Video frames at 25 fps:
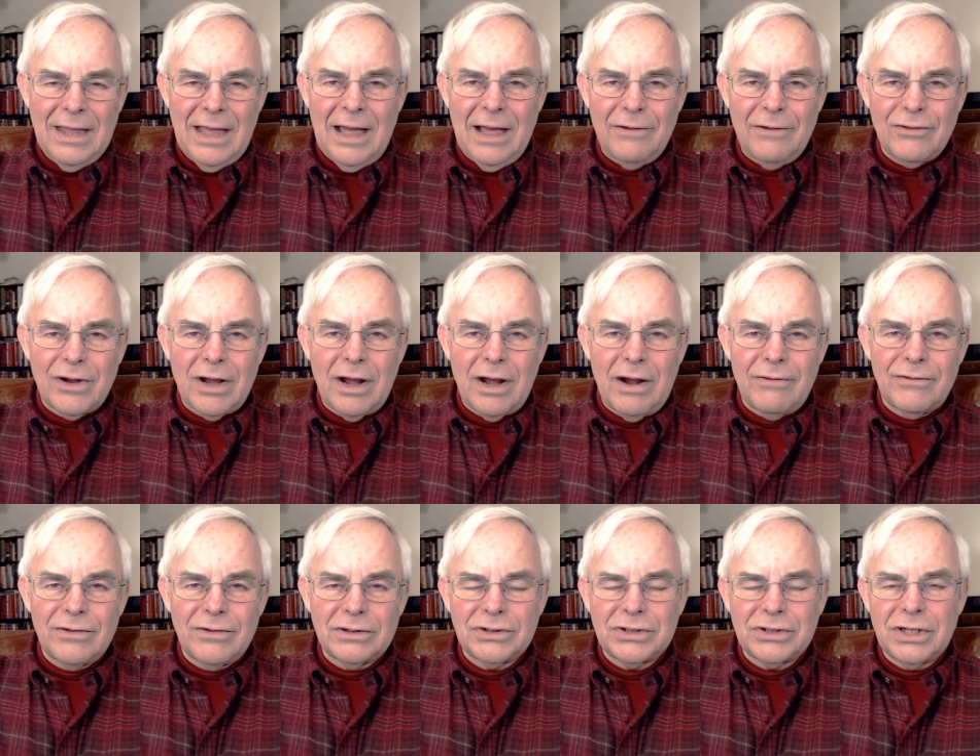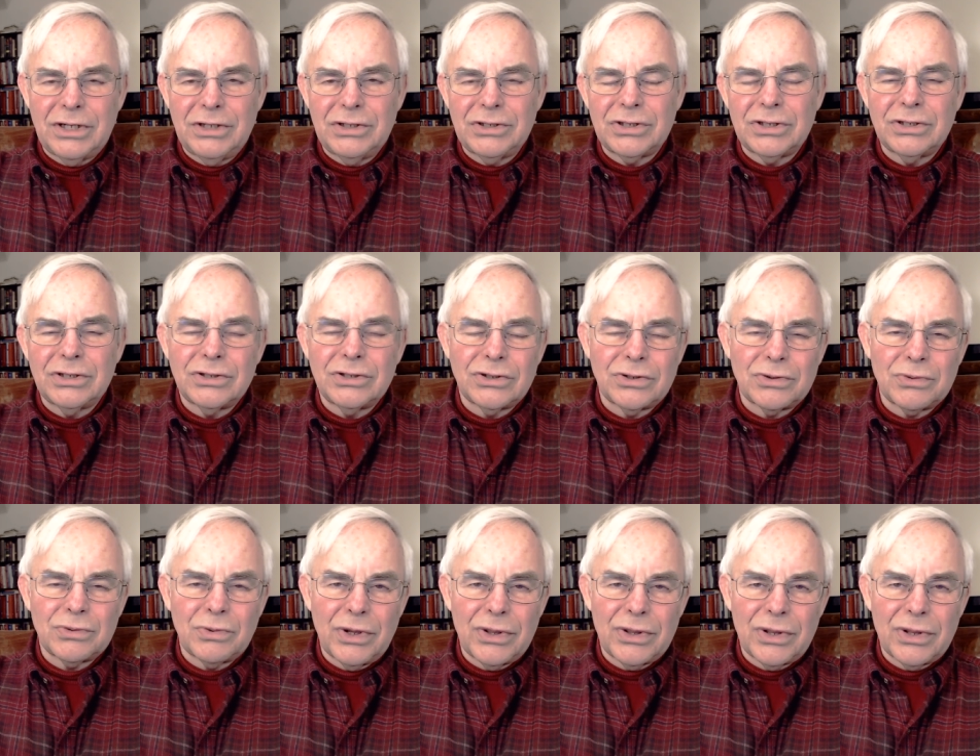have conversations
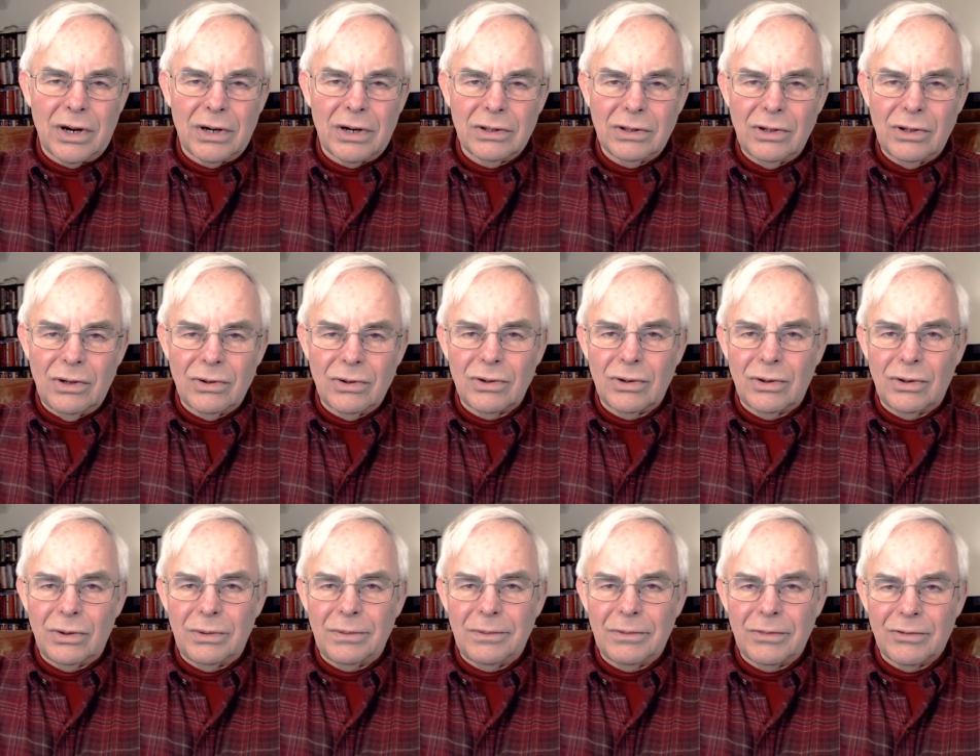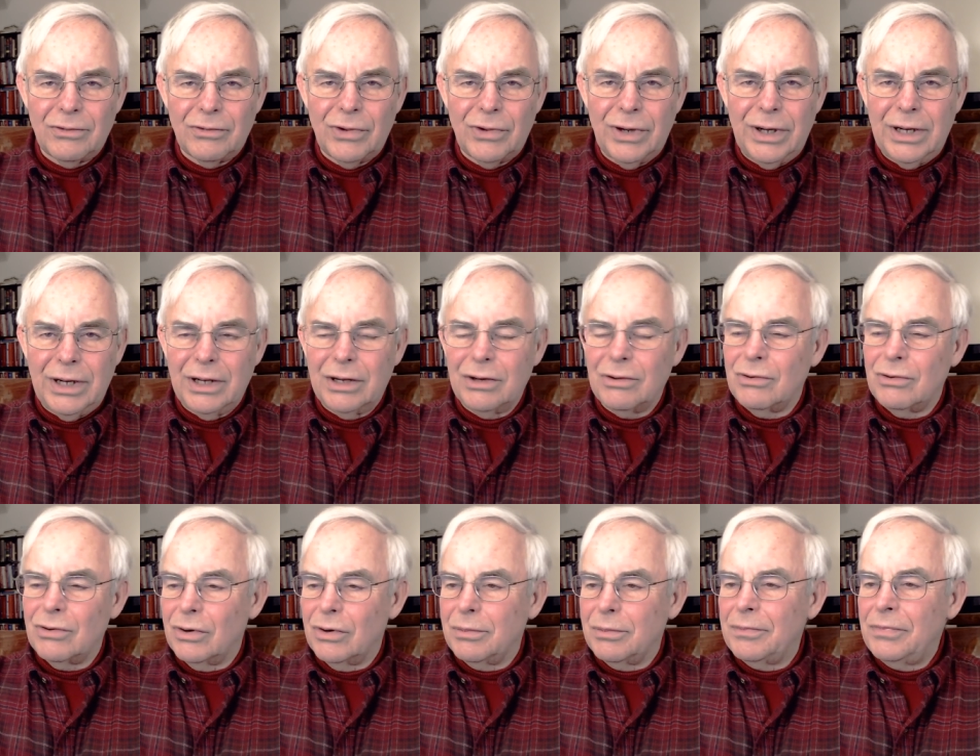with our local reading
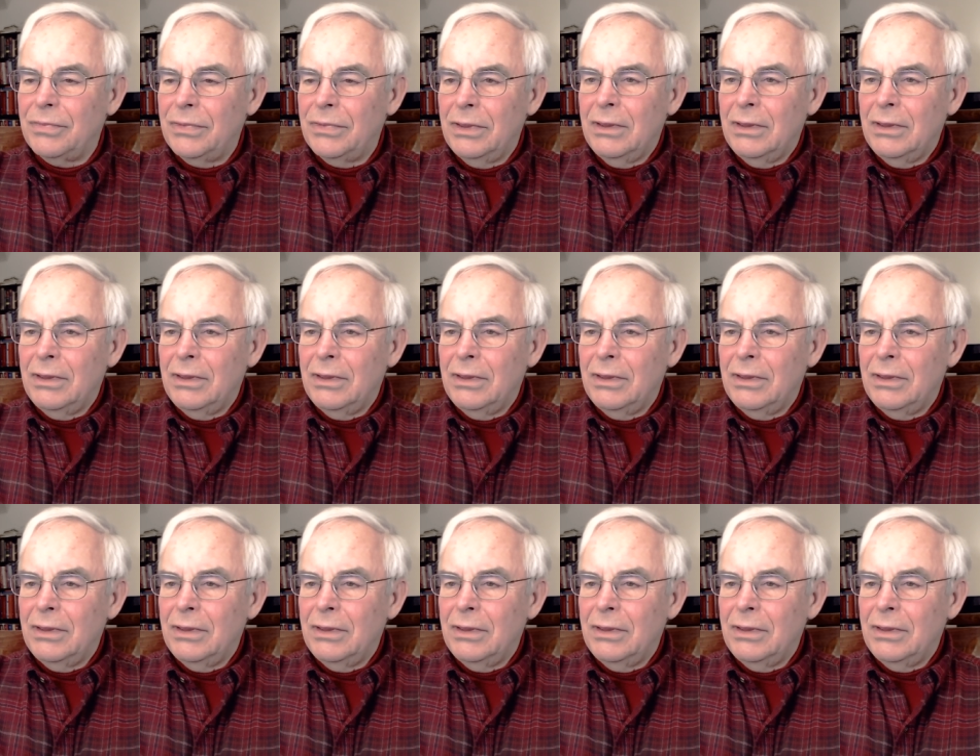group.